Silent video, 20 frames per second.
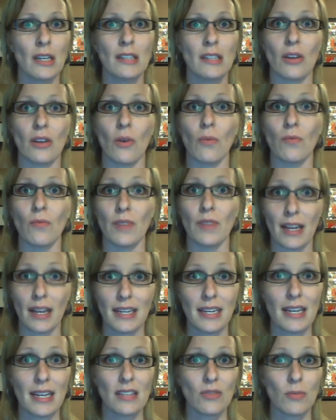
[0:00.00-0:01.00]
So
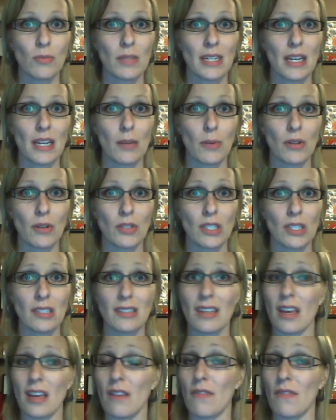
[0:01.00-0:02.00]
90 days from the date of
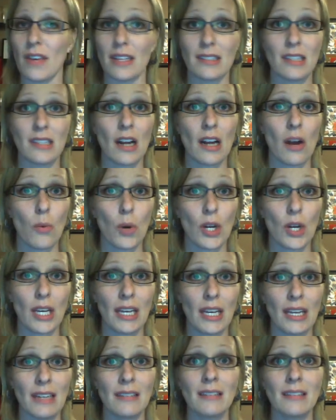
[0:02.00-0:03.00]
purchase, if it's not
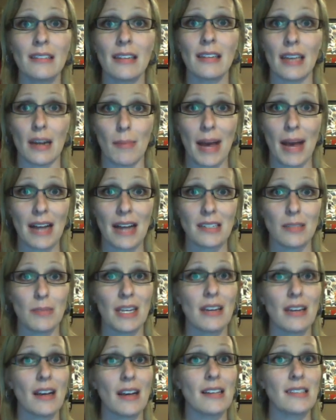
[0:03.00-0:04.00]
working, get it back to
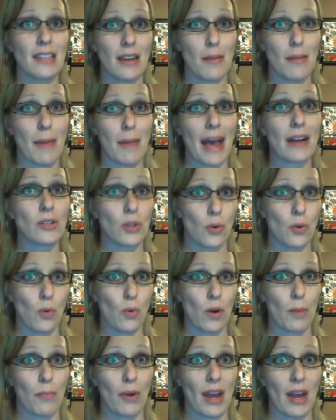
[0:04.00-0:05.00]
me. I send it back to
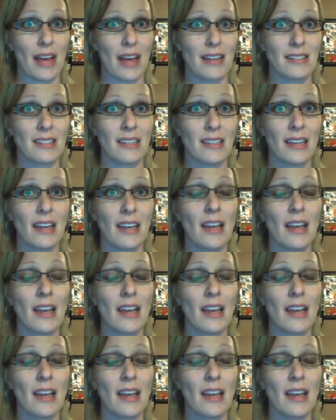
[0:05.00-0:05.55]
corporate.